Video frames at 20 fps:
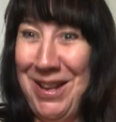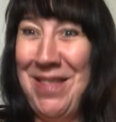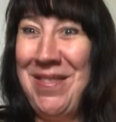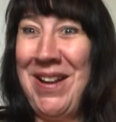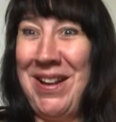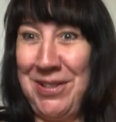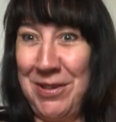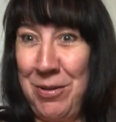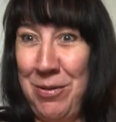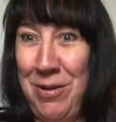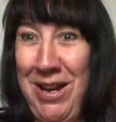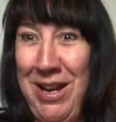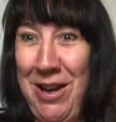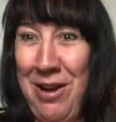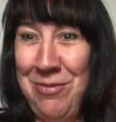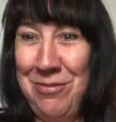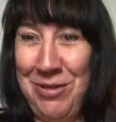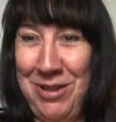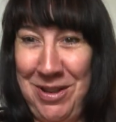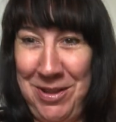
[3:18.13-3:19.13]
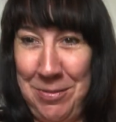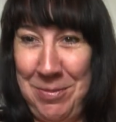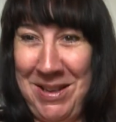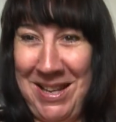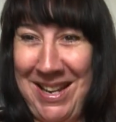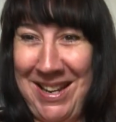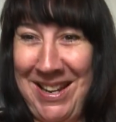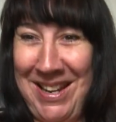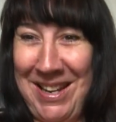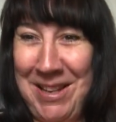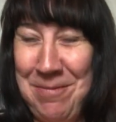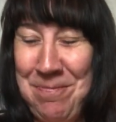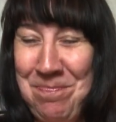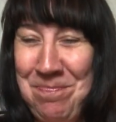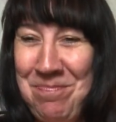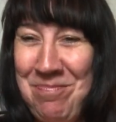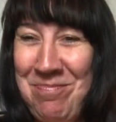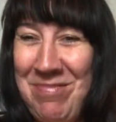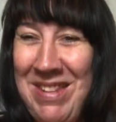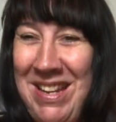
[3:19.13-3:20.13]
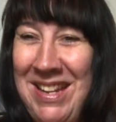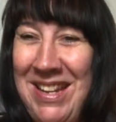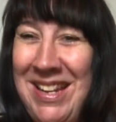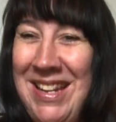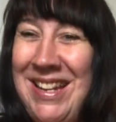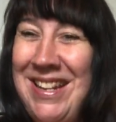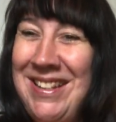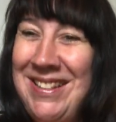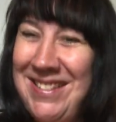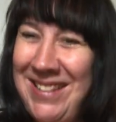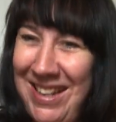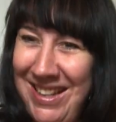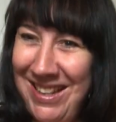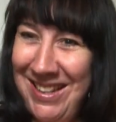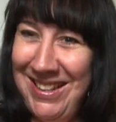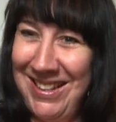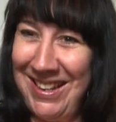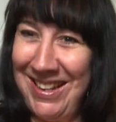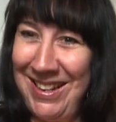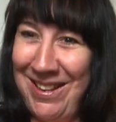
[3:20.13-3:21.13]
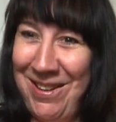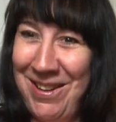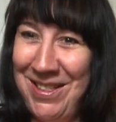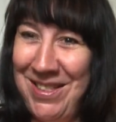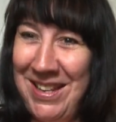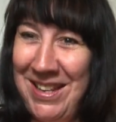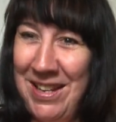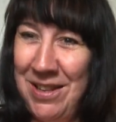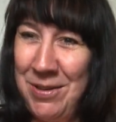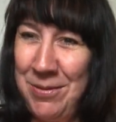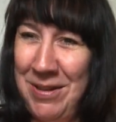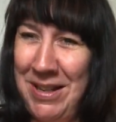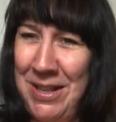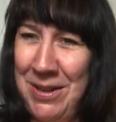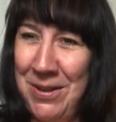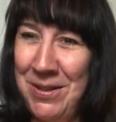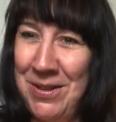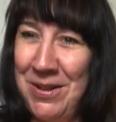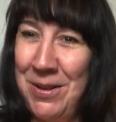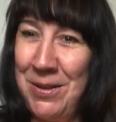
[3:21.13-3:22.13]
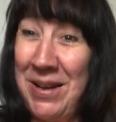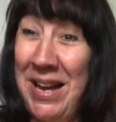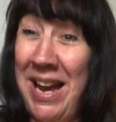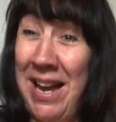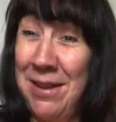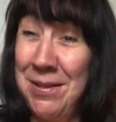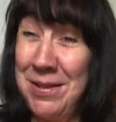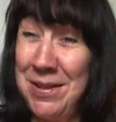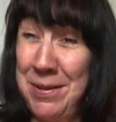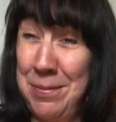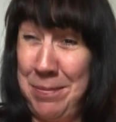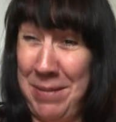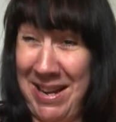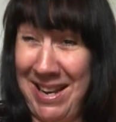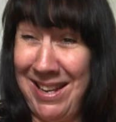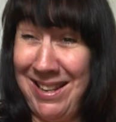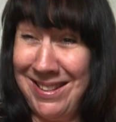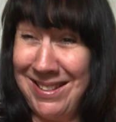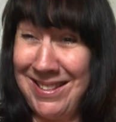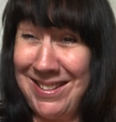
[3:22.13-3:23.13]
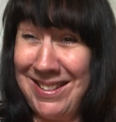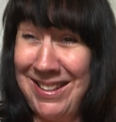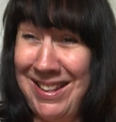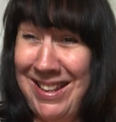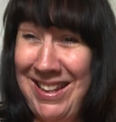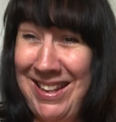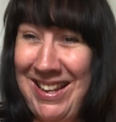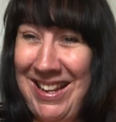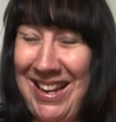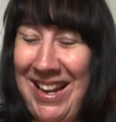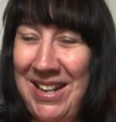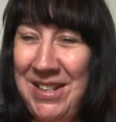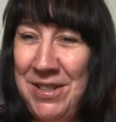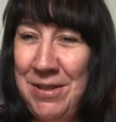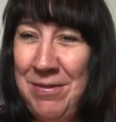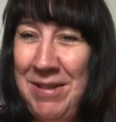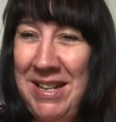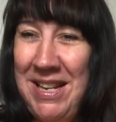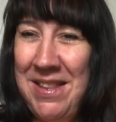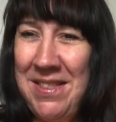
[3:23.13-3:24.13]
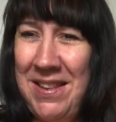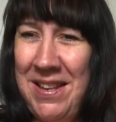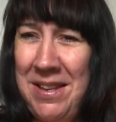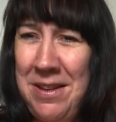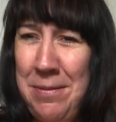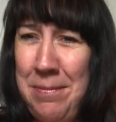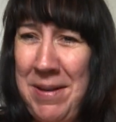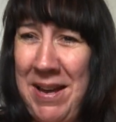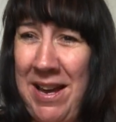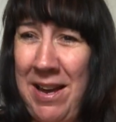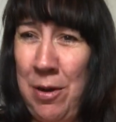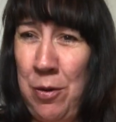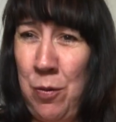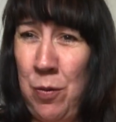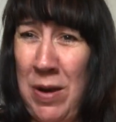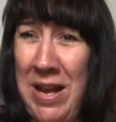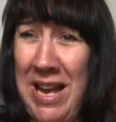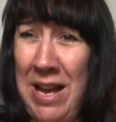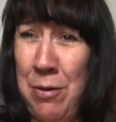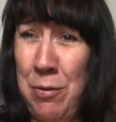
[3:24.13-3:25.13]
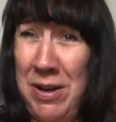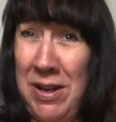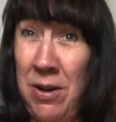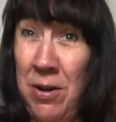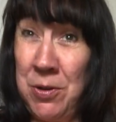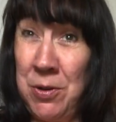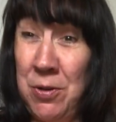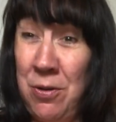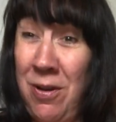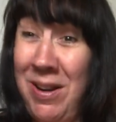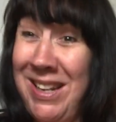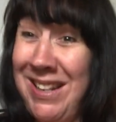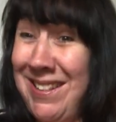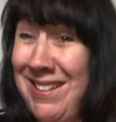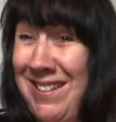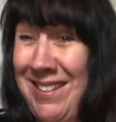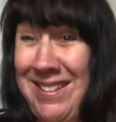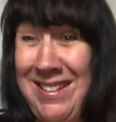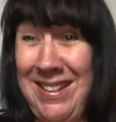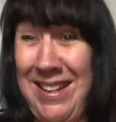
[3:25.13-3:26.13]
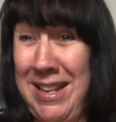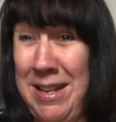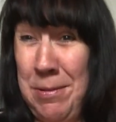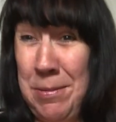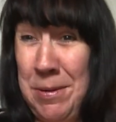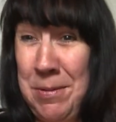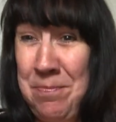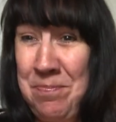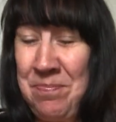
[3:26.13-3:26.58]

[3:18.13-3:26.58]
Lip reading: That's quite helpful at the beginning. Secondly, I think it's really good to look at our space and to really think about where we are trying to sleep.